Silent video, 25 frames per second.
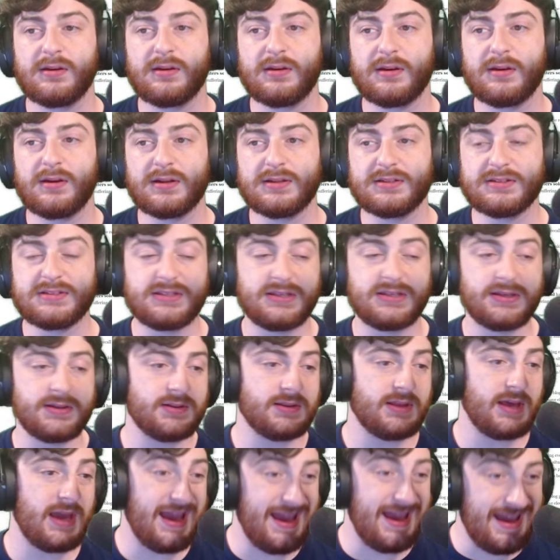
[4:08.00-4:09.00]

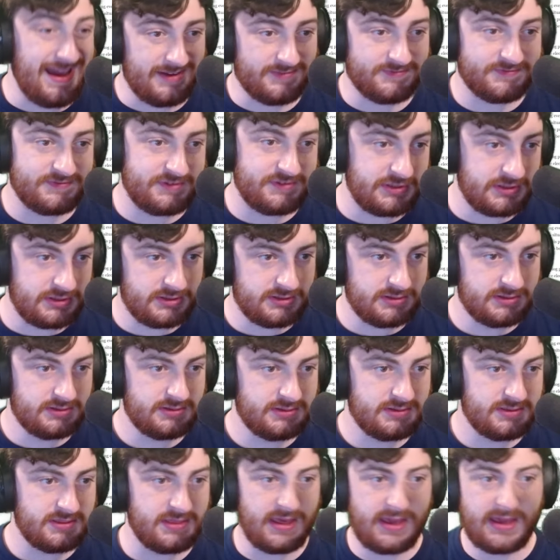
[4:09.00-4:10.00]
until after
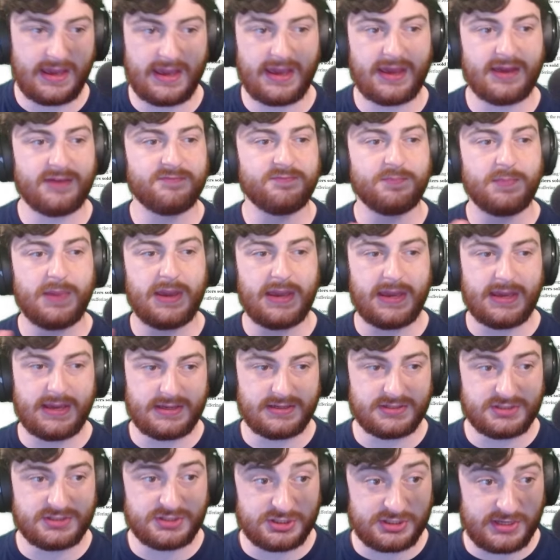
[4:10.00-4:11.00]
they have
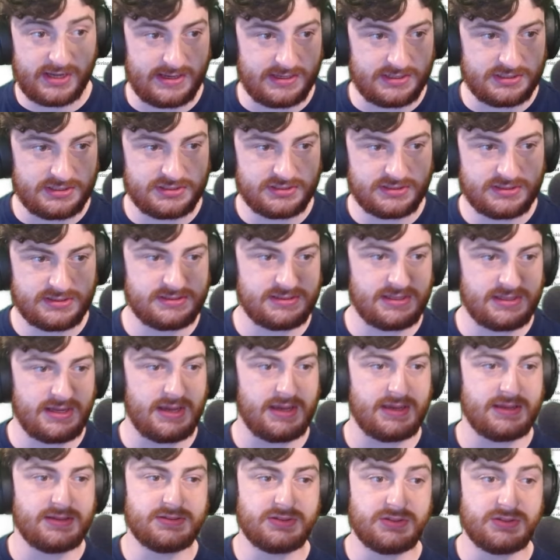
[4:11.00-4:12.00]
made changes
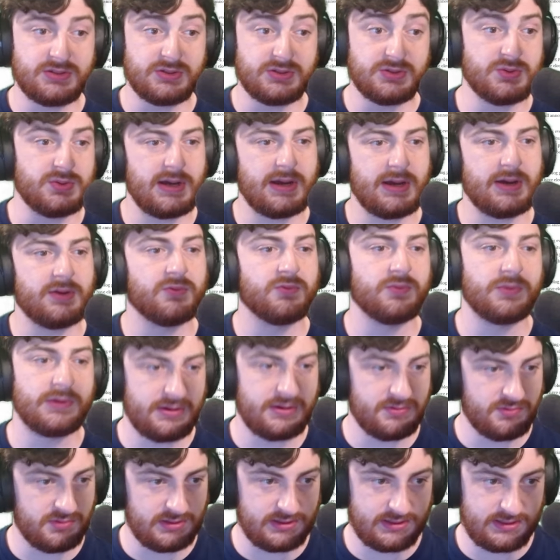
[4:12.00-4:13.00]
and do a
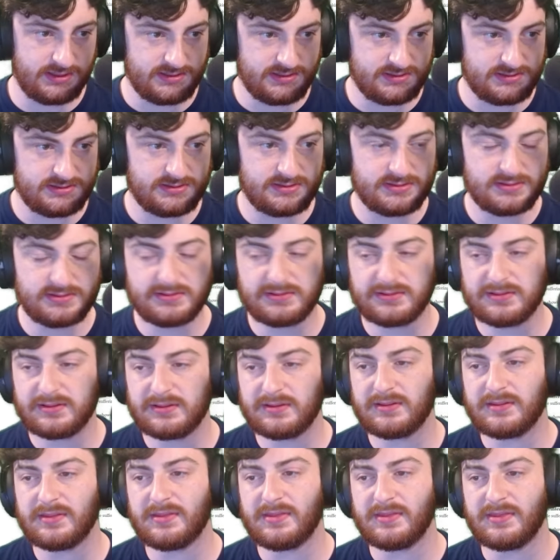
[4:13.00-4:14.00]
re-release.
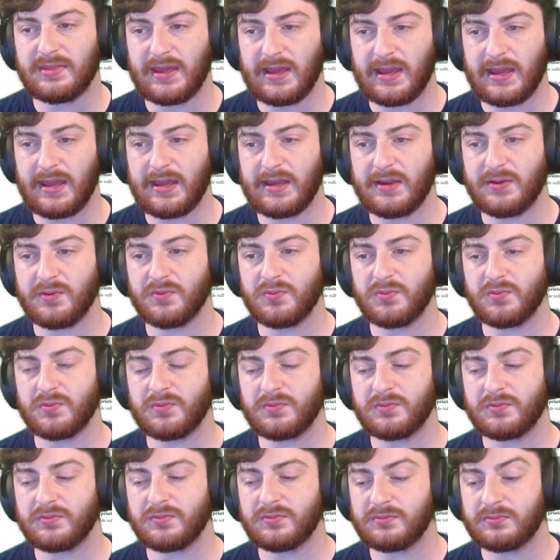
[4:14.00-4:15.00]
They
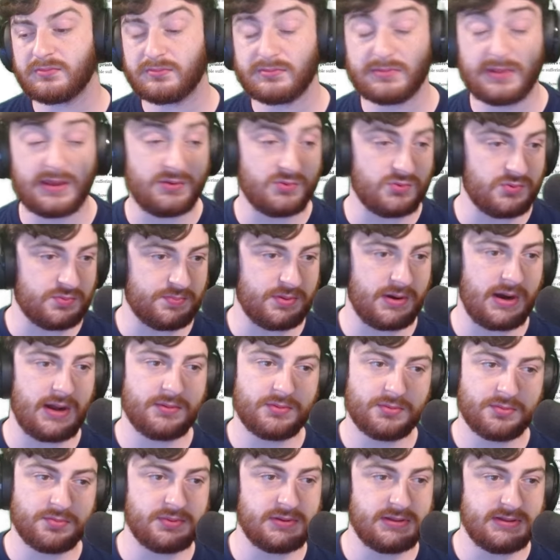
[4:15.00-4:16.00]
they will
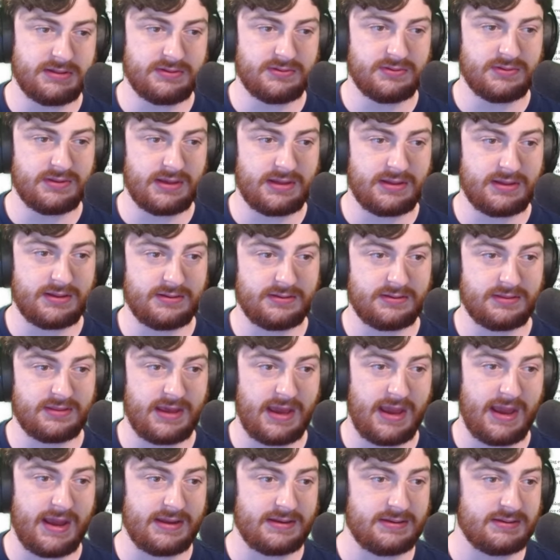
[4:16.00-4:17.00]
probably do that
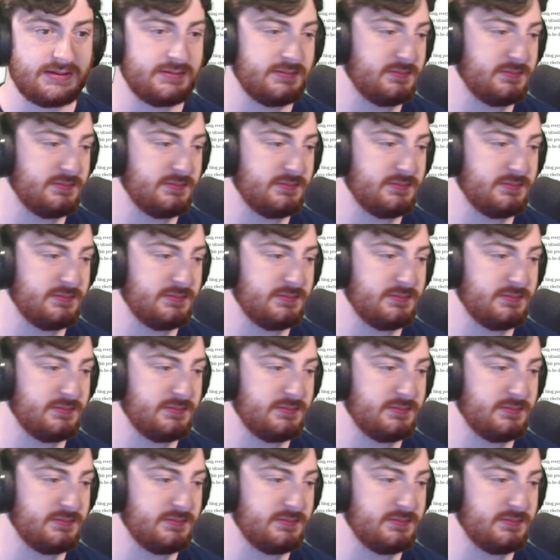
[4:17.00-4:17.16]
that.